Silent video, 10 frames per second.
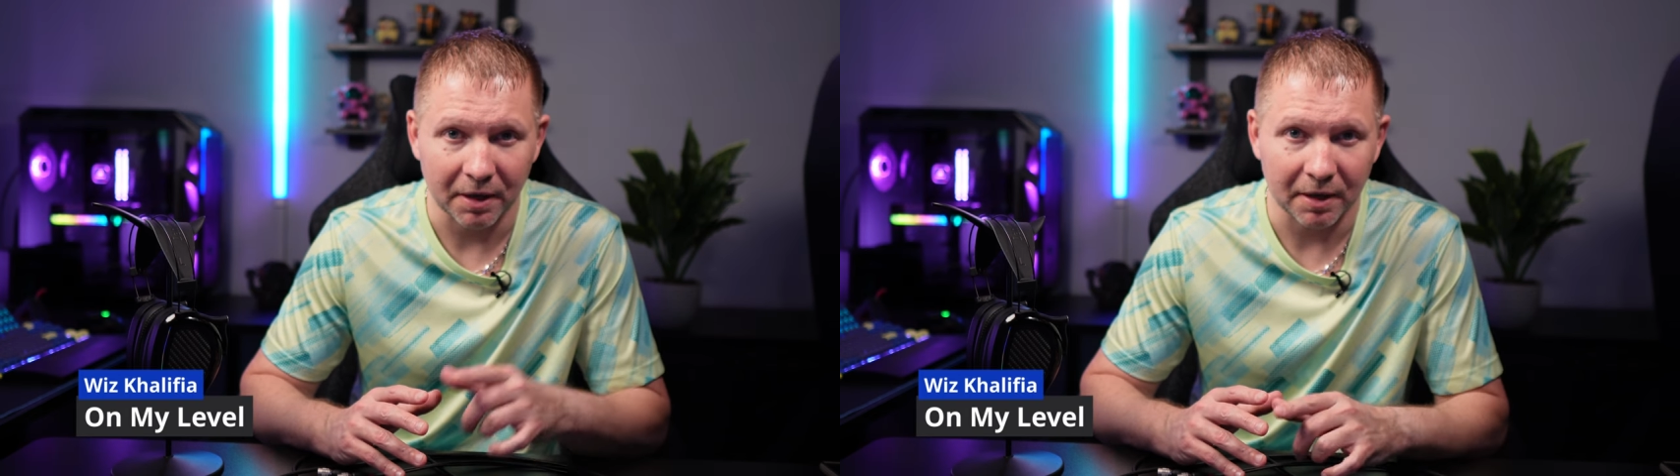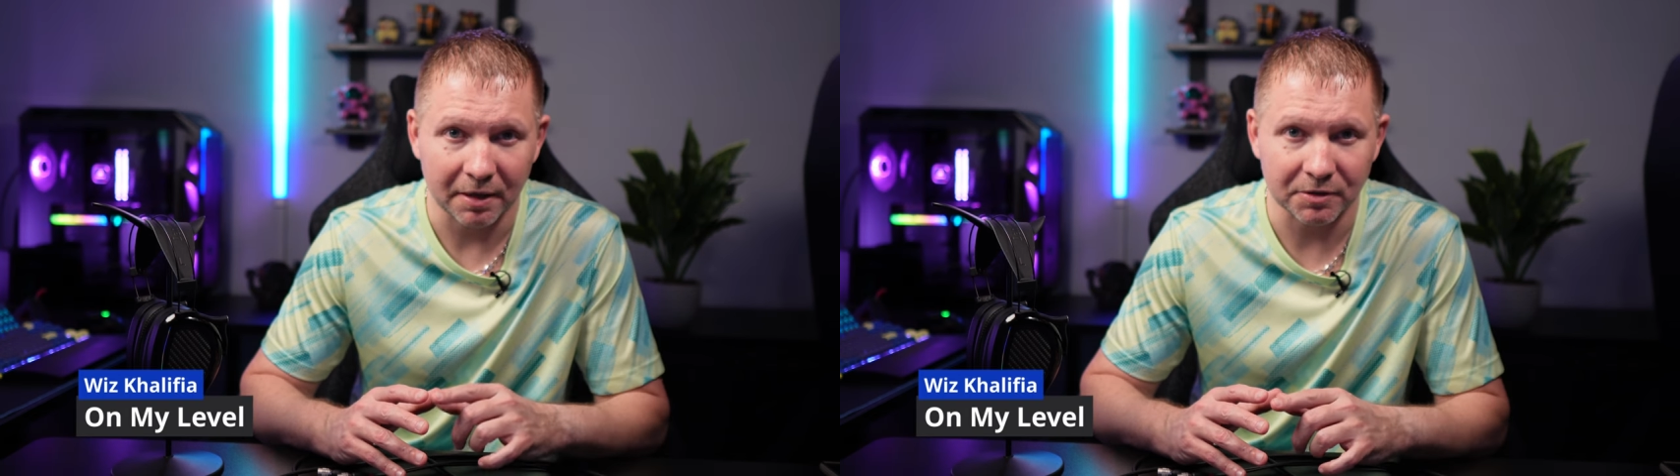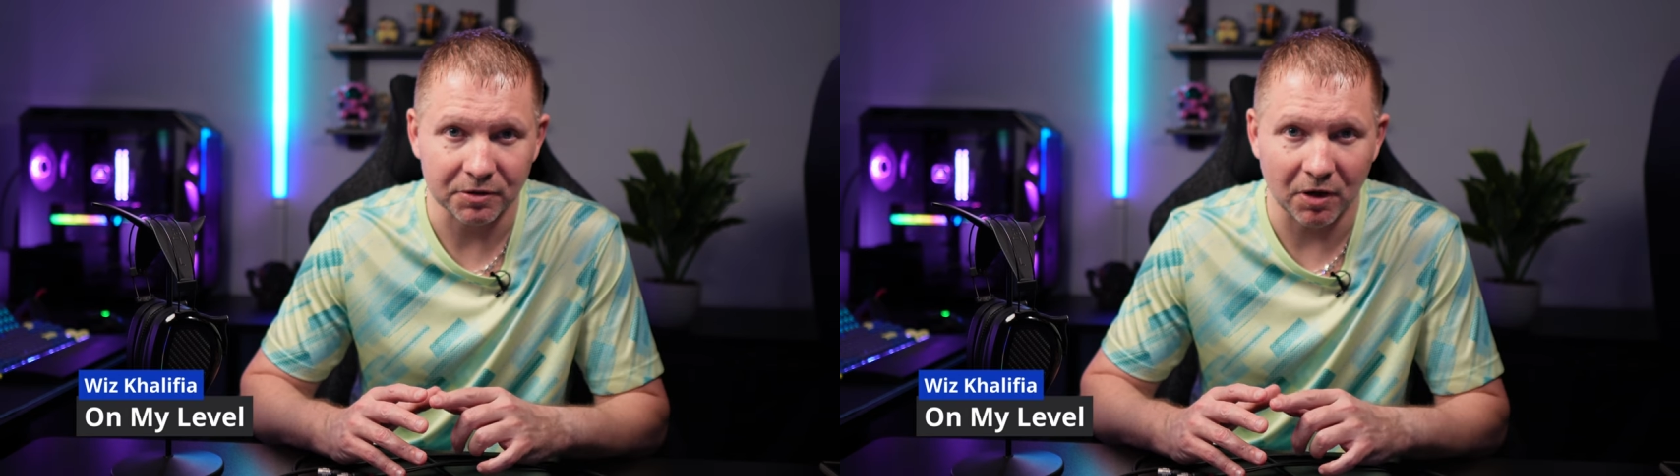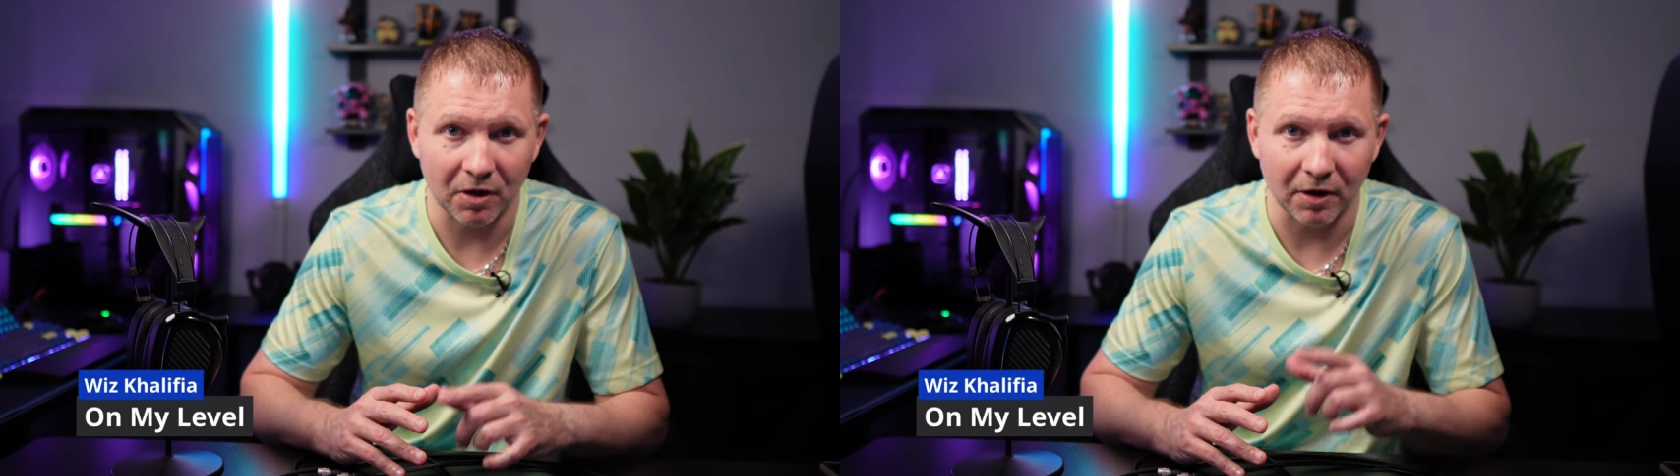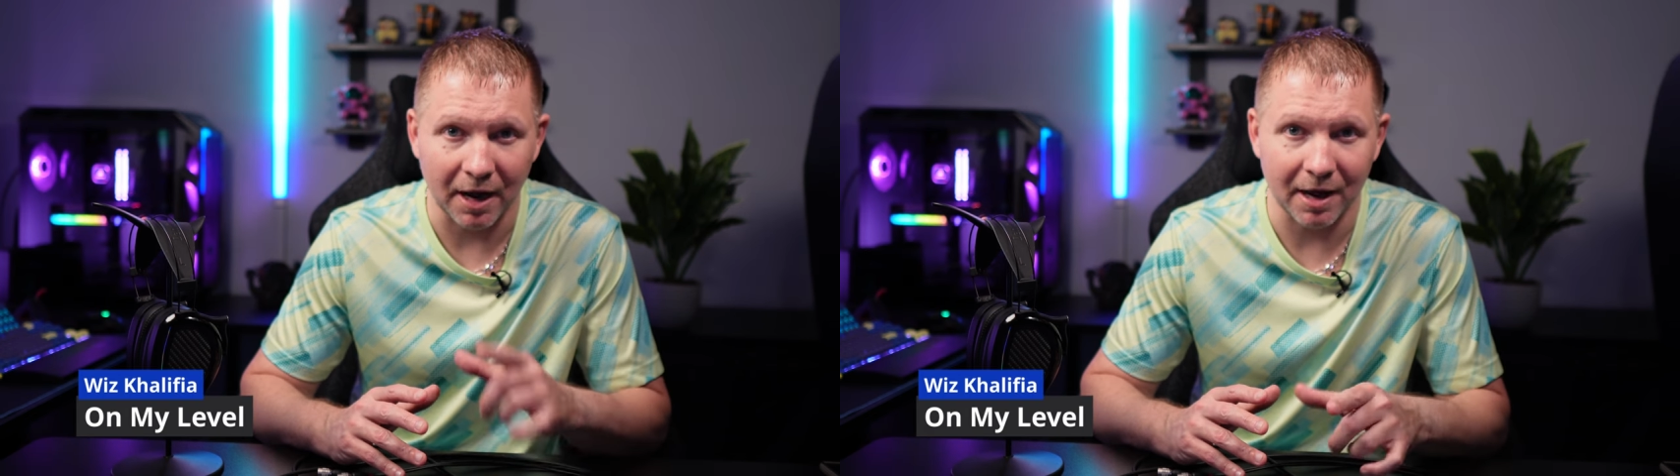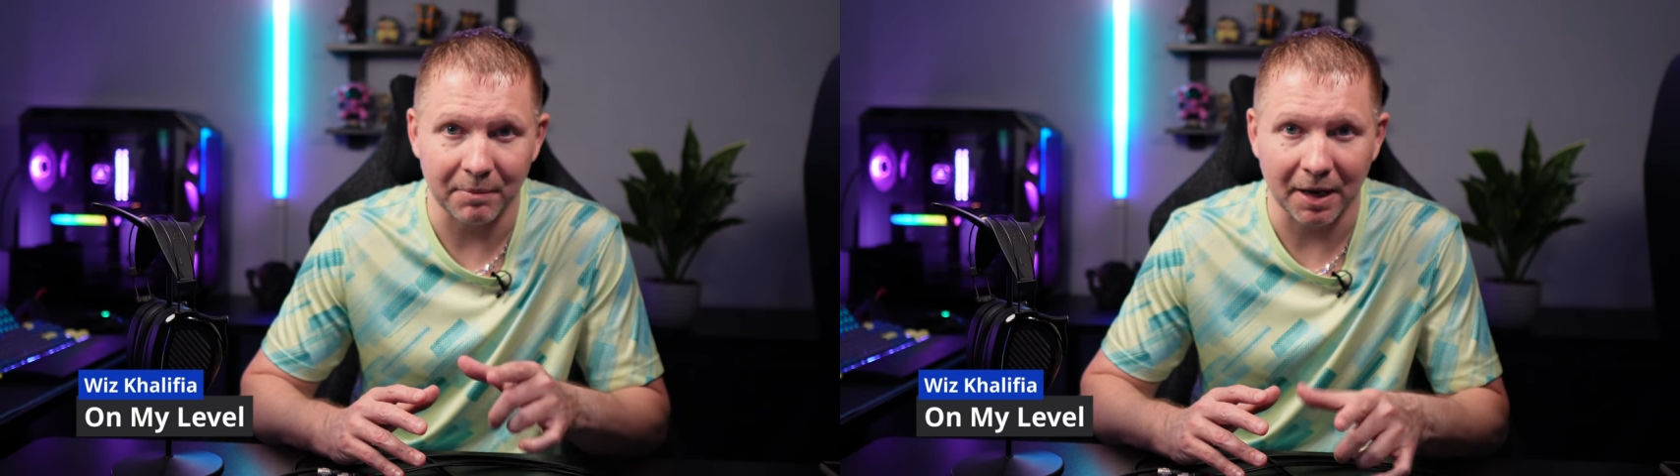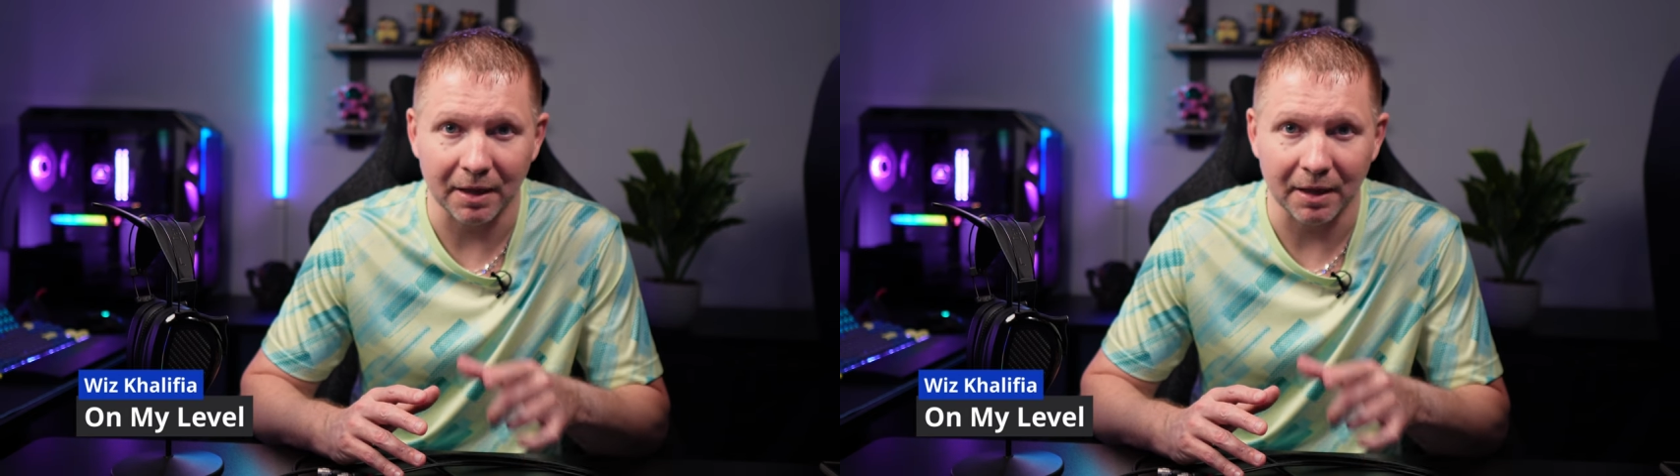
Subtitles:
his song On My